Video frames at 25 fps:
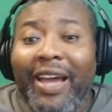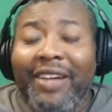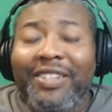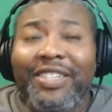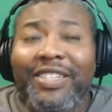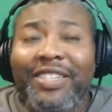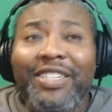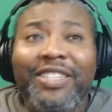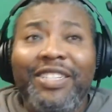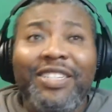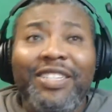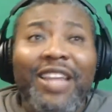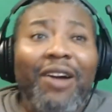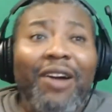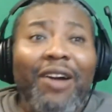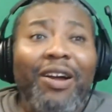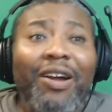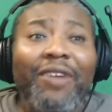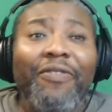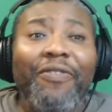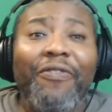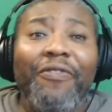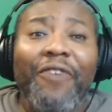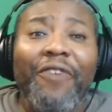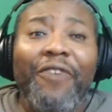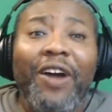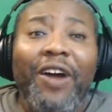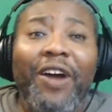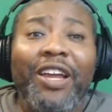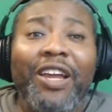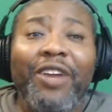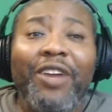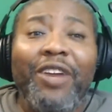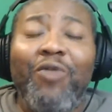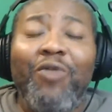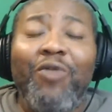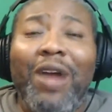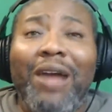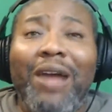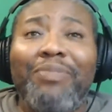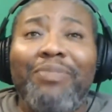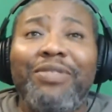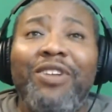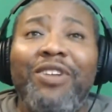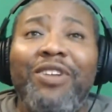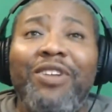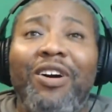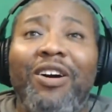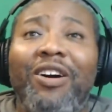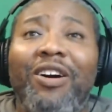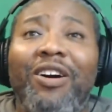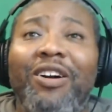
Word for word: now a fucking rap star.